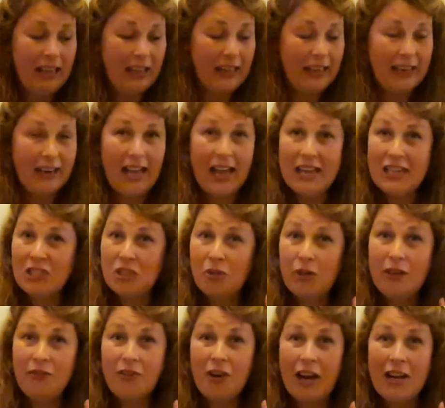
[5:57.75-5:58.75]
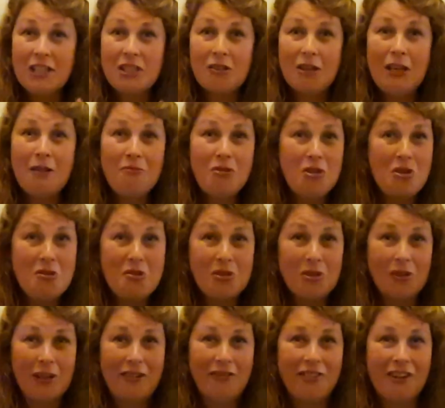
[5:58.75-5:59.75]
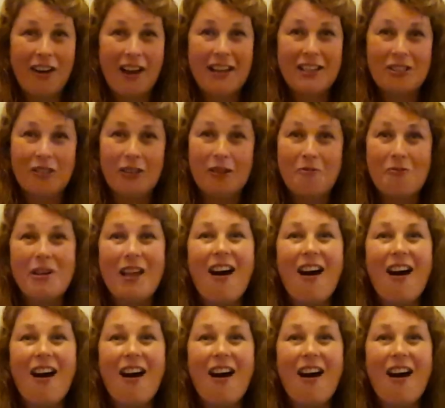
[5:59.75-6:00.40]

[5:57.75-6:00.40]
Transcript: And I scream for ice cream, you scream for ice cream,